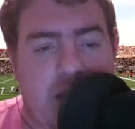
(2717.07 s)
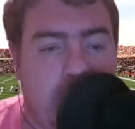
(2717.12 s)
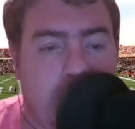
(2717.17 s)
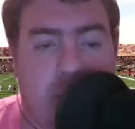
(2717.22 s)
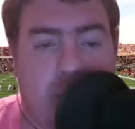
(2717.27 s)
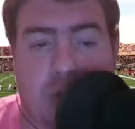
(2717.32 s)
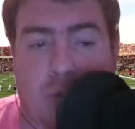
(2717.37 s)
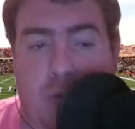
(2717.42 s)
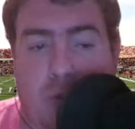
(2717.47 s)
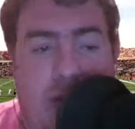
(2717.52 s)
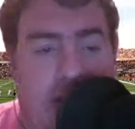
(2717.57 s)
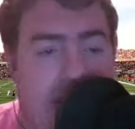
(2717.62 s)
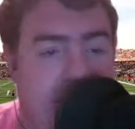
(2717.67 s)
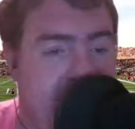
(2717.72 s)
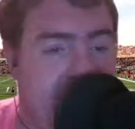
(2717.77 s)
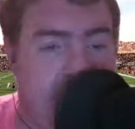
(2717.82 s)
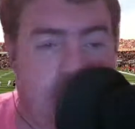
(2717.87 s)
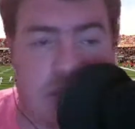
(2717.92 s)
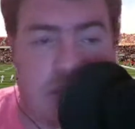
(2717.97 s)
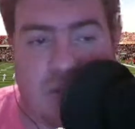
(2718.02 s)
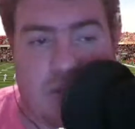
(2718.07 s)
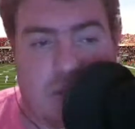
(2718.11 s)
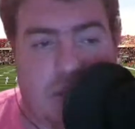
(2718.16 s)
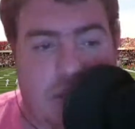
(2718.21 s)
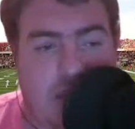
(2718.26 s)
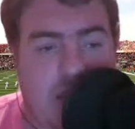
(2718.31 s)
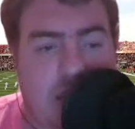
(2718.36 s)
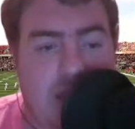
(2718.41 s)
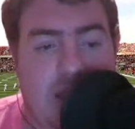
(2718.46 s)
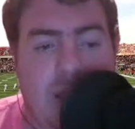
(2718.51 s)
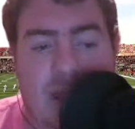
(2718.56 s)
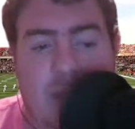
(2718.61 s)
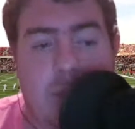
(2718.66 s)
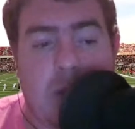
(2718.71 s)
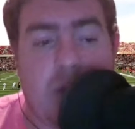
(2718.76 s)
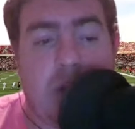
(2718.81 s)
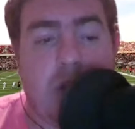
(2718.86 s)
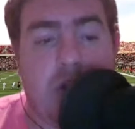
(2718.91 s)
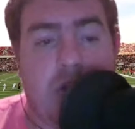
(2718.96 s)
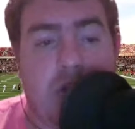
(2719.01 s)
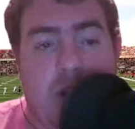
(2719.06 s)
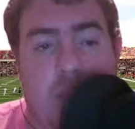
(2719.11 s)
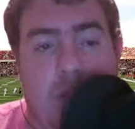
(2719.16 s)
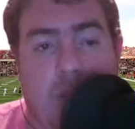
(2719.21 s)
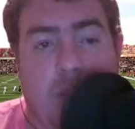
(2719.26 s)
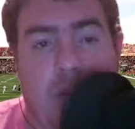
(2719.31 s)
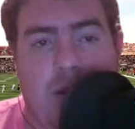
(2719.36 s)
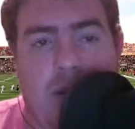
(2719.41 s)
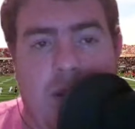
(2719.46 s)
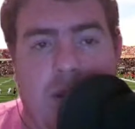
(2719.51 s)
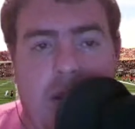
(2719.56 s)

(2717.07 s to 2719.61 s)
Great defensively. He'd be an interesting one.